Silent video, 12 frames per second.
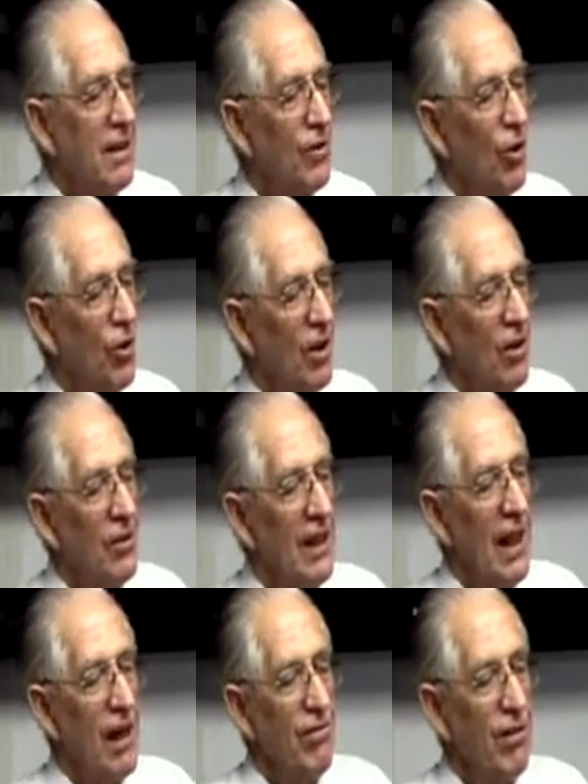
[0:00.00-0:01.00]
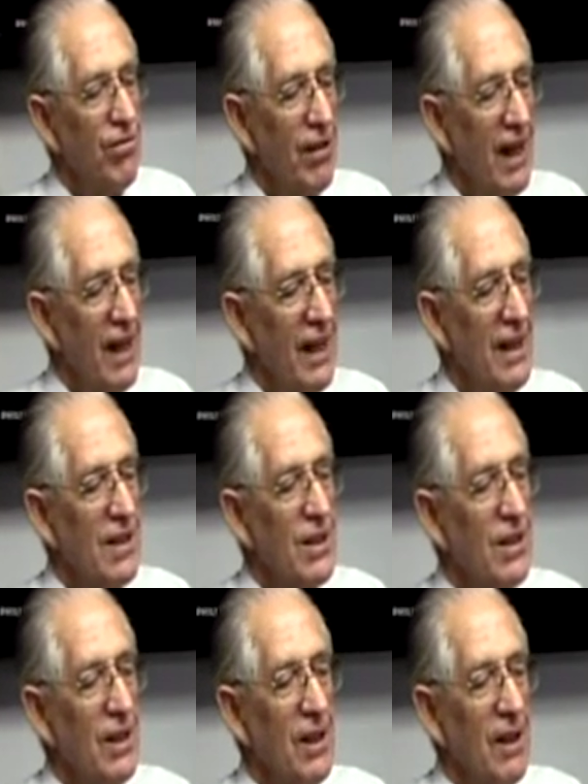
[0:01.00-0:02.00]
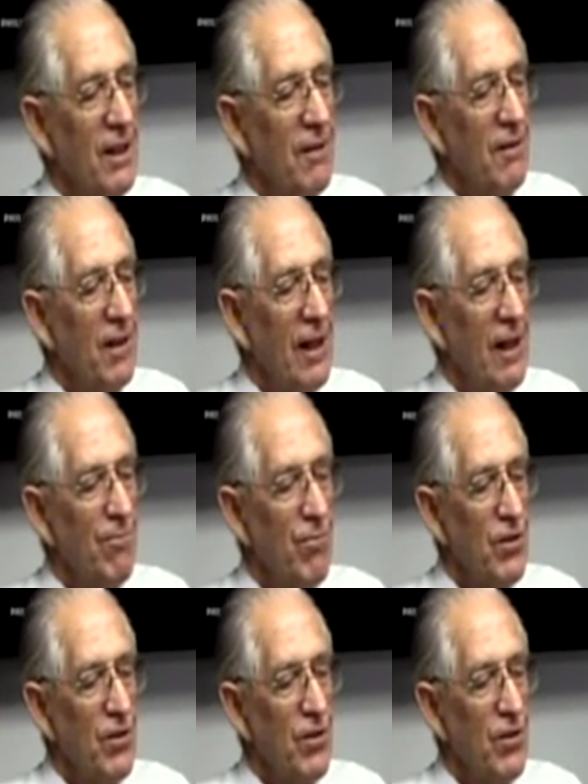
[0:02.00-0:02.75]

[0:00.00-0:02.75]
daughter would love you for that. That's good, right?